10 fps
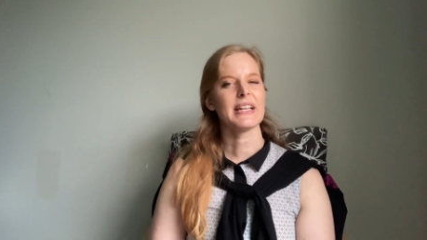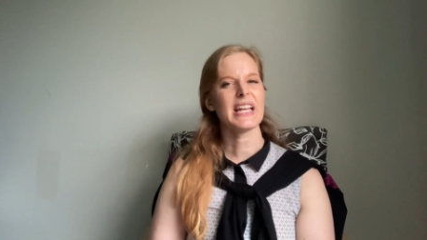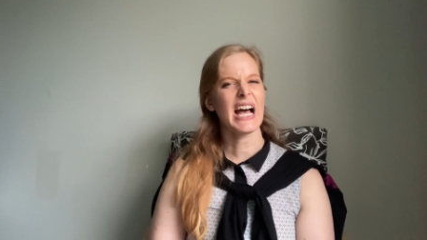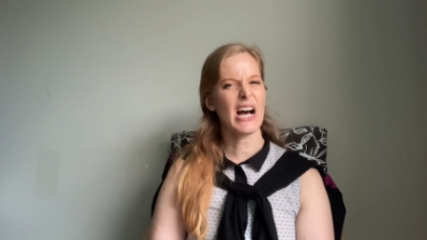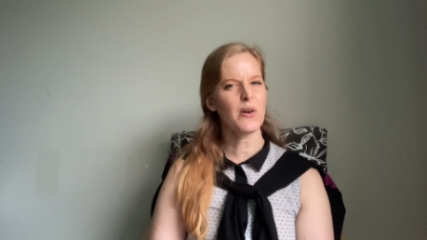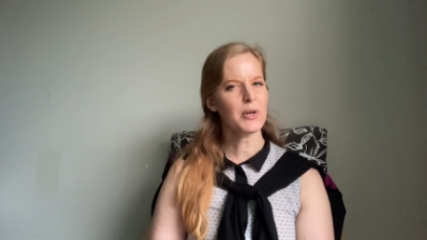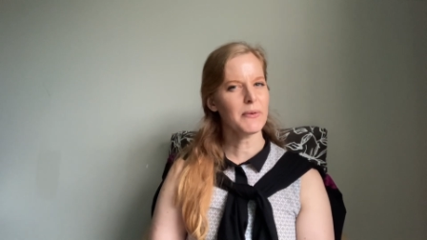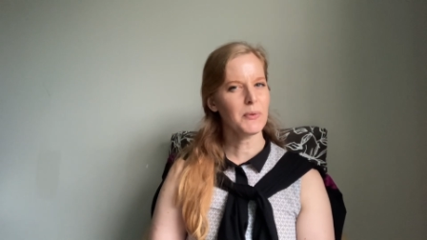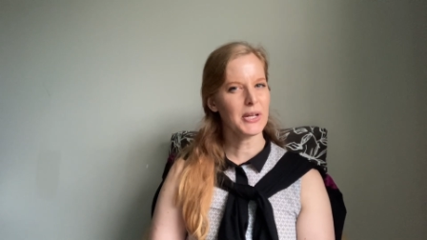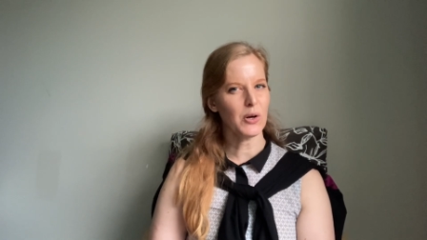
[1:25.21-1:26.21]
And how
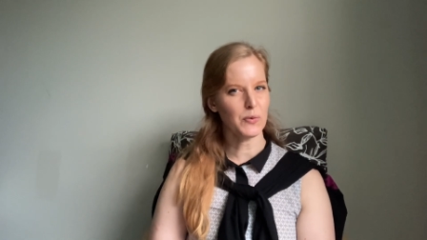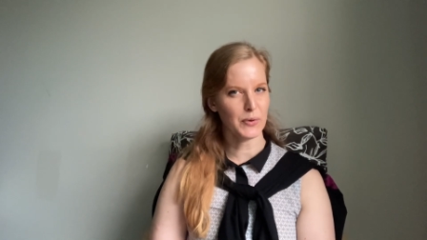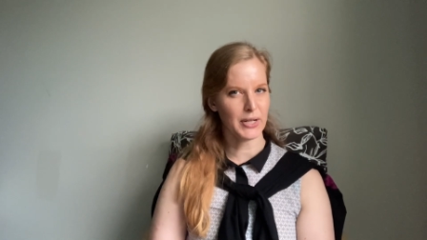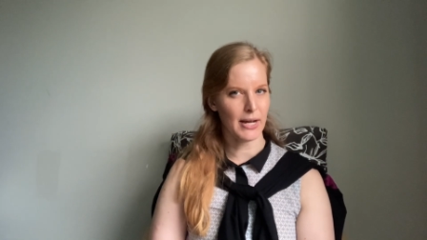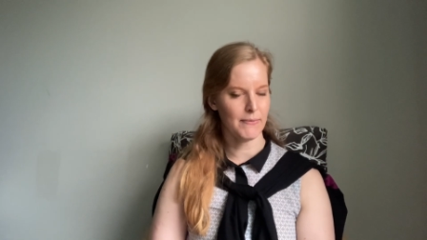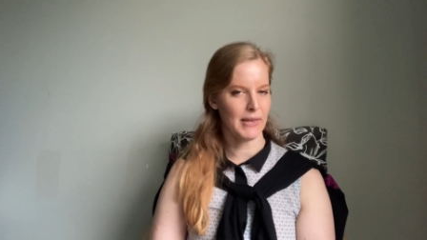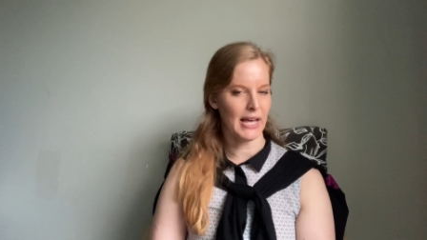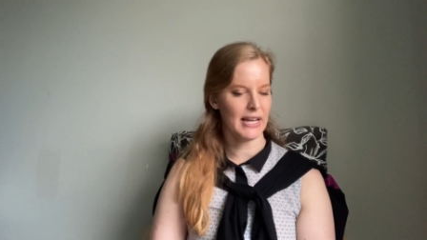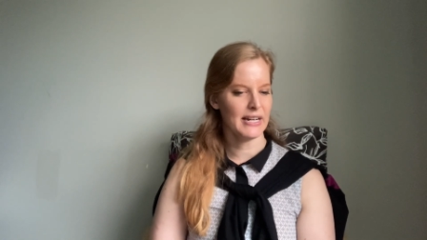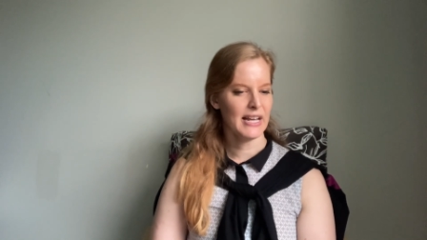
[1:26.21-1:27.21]
can we overcome that?